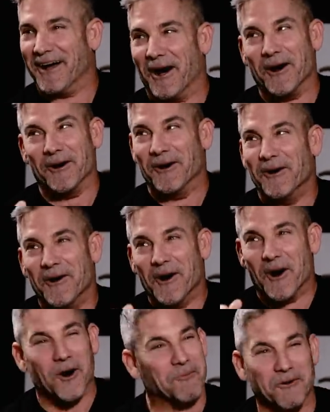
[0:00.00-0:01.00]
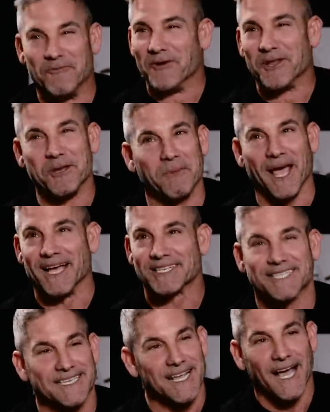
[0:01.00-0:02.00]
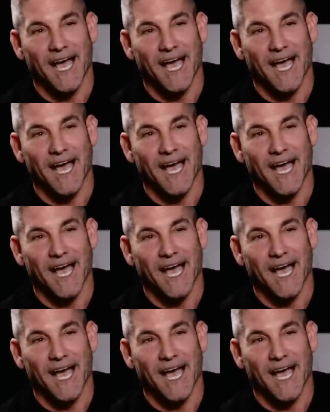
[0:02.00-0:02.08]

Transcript: oh, hoping for the best.